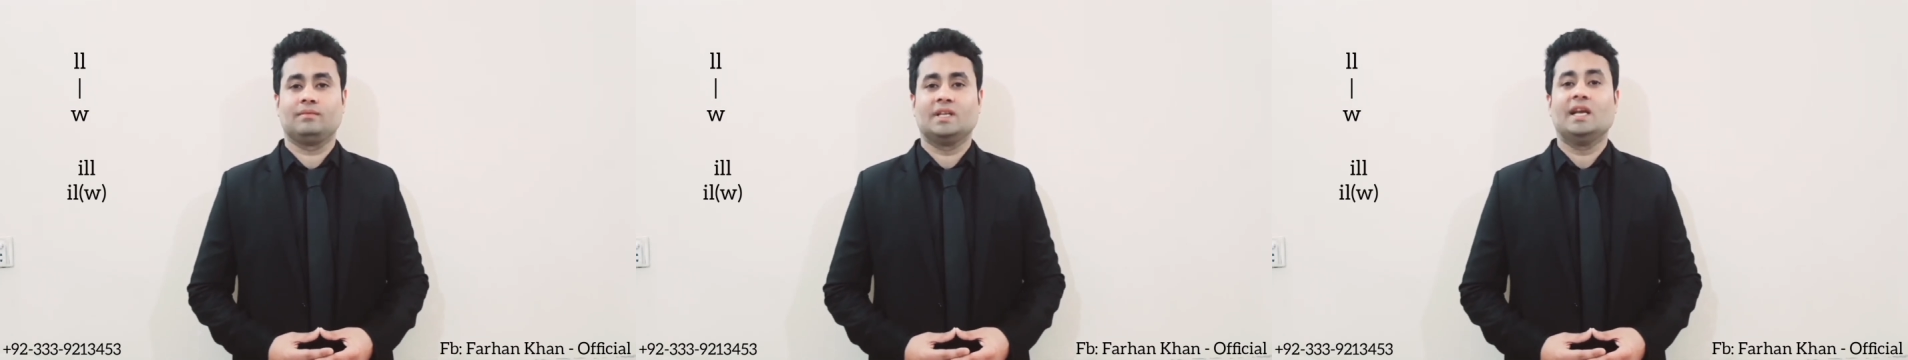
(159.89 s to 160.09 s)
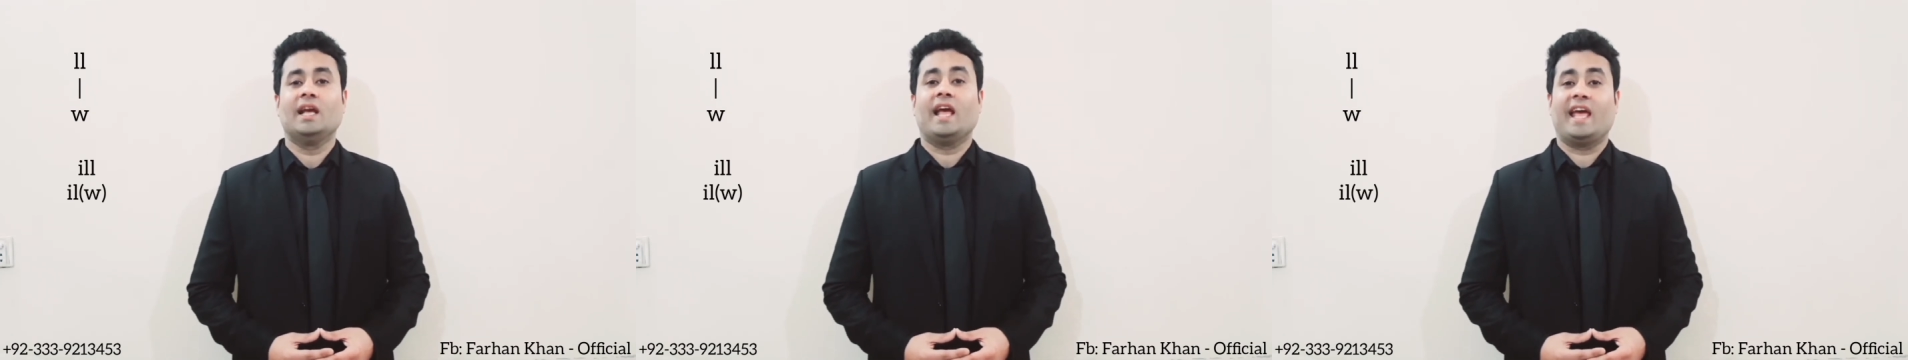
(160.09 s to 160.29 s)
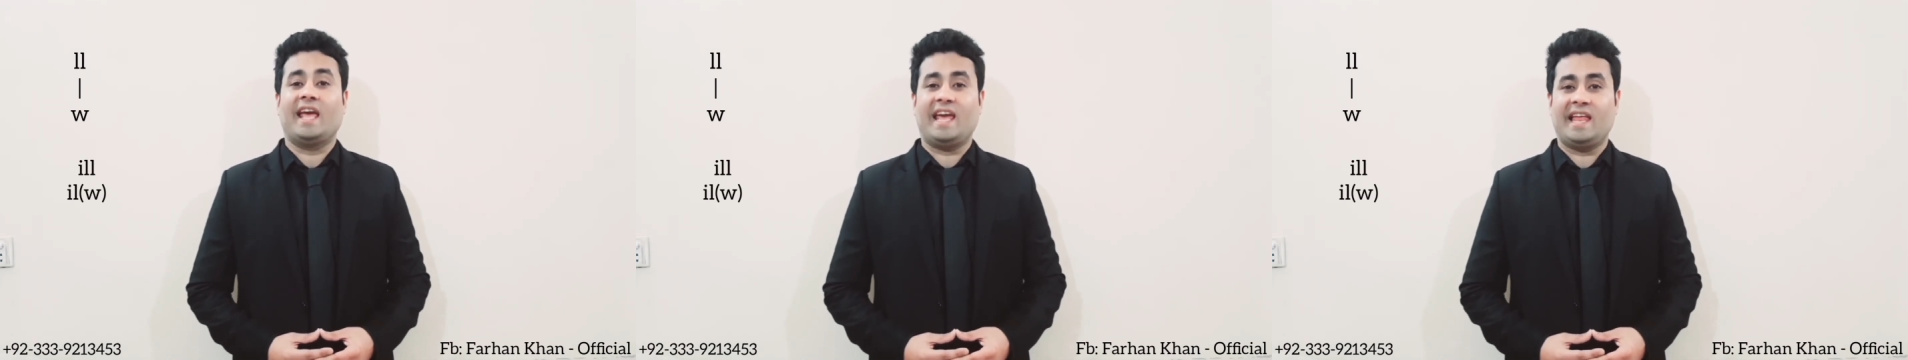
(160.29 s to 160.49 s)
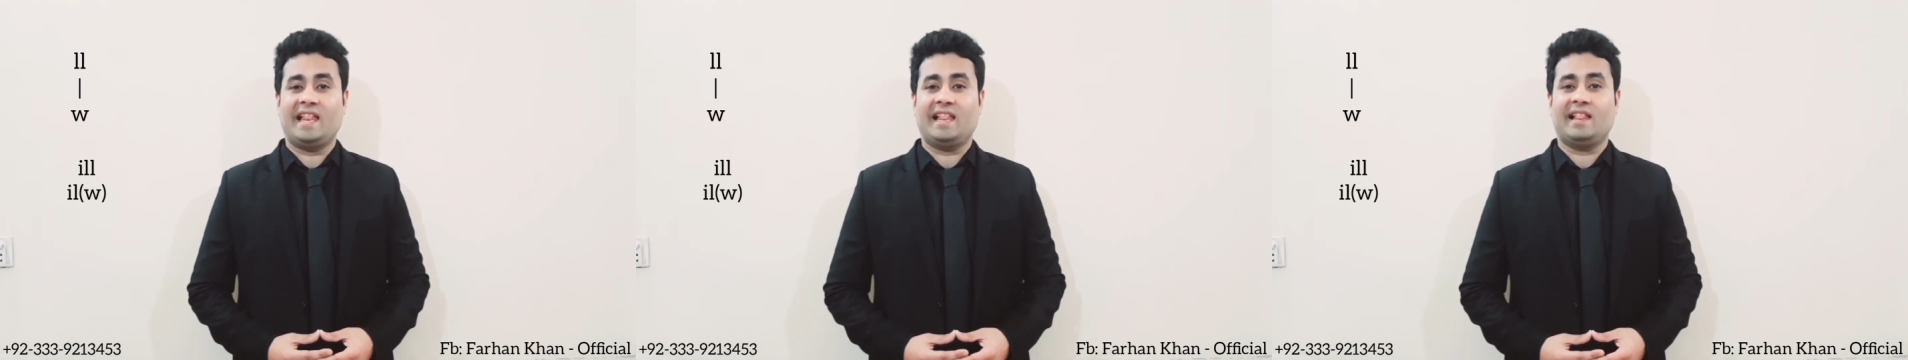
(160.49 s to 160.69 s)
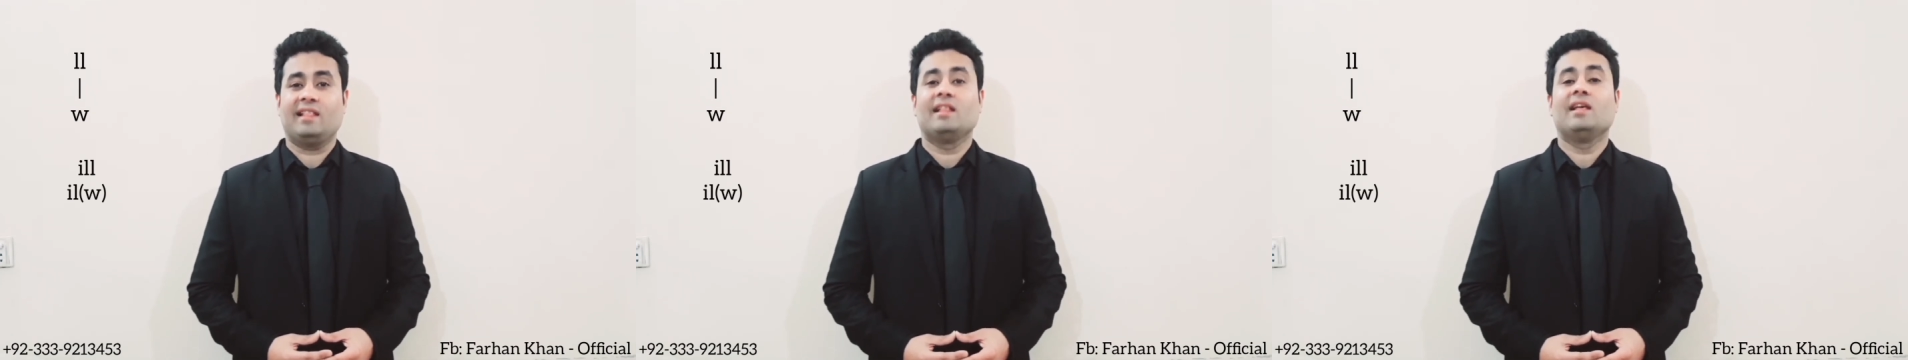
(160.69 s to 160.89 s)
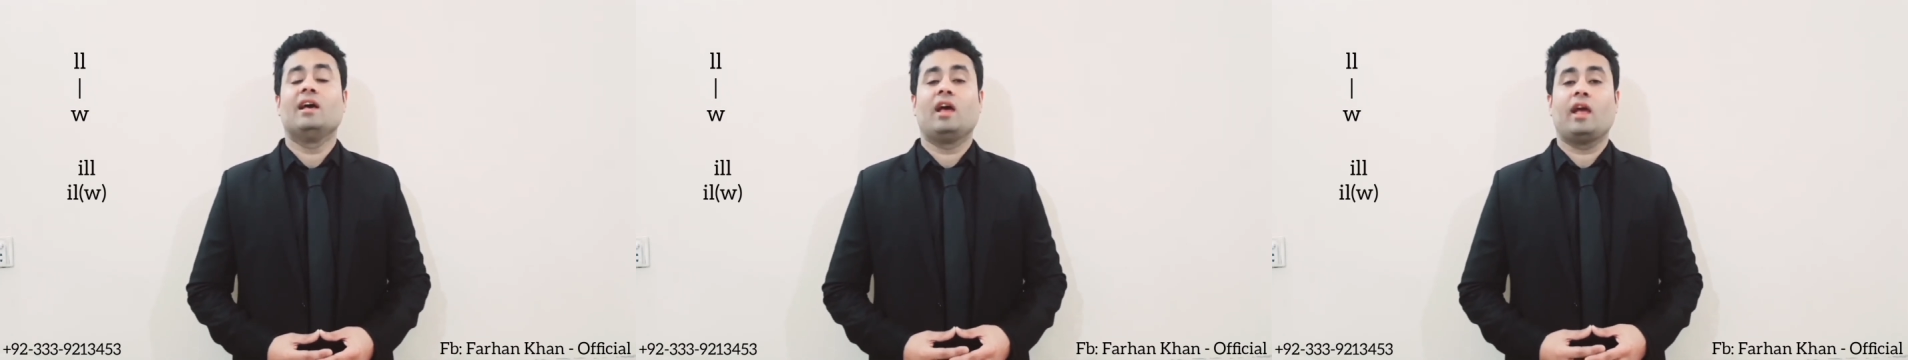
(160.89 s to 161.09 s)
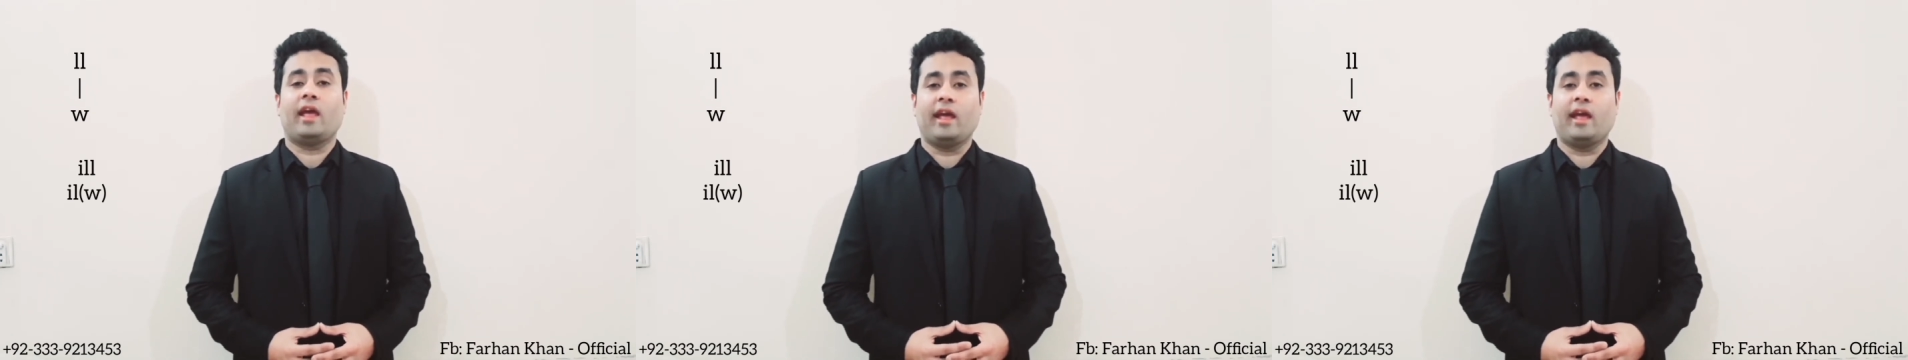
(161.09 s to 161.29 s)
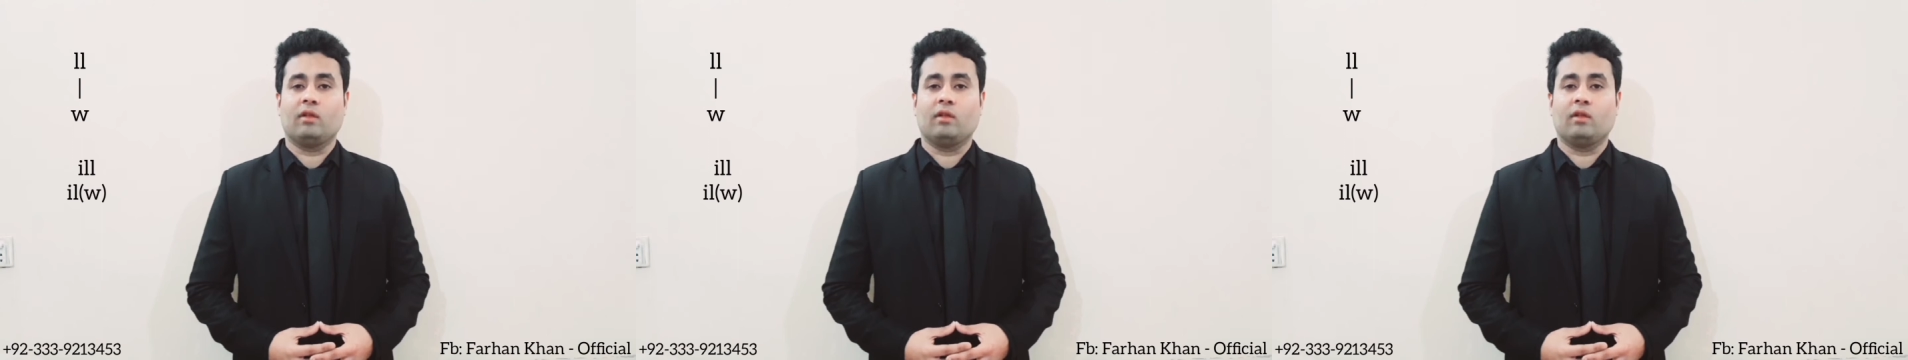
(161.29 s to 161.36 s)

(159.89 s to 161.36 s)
Ill, ill.